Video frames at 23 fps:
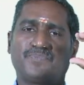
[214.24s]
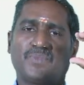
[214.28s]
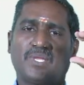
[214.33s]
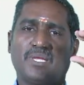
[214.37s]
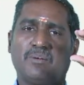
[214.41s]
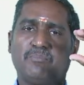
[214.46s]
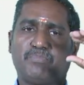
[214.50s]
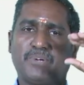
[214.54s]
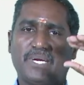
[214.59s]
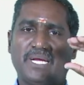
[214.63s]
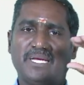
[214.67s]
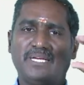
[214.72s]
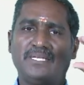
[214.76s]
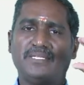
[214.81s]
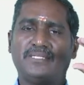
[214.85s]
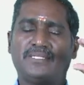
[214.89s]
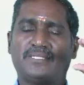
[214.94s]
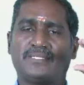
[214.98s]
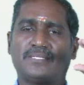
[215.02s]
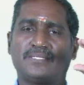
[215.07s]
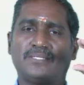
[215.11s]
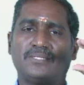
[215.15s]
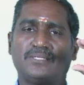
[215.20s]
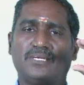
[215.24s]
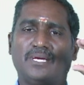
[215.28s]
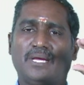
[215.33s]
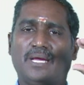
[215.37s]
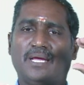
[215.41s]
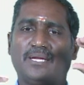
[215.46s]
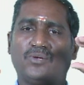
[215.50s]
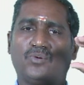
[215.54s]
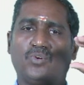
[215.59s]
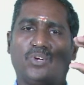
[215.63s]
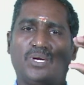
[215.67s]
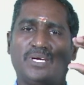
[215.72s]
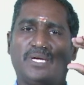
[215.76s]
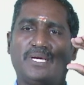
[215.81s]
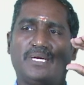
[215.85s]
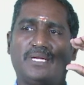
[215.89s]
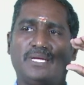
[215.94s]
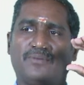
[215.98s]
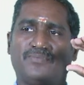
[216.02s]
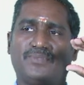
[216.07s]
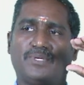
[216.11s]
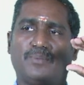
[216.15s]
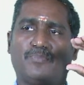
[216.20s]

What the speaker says: price and quantity of the